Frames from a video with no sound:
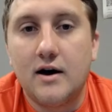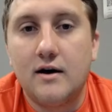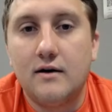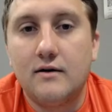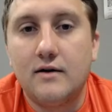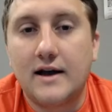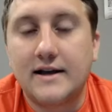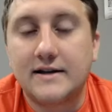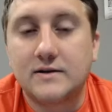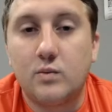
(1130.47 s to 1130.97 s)

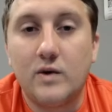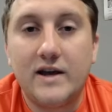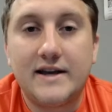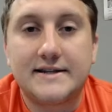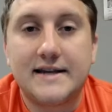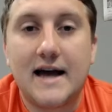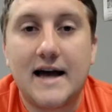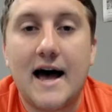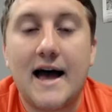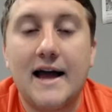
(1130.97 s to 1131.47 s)
I guess, weak
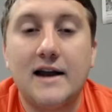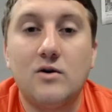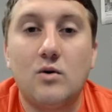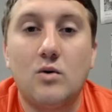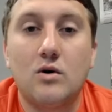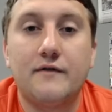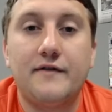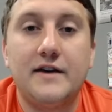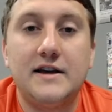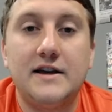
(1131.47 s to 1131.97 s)
side,
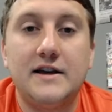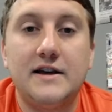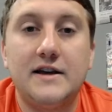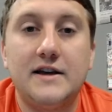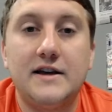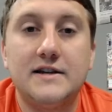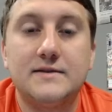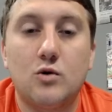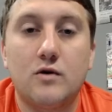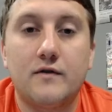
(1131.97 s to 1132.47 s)
or if
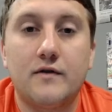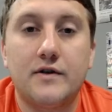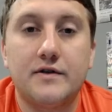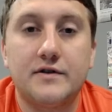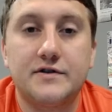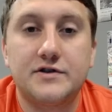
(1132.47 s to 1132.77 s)
he's more on the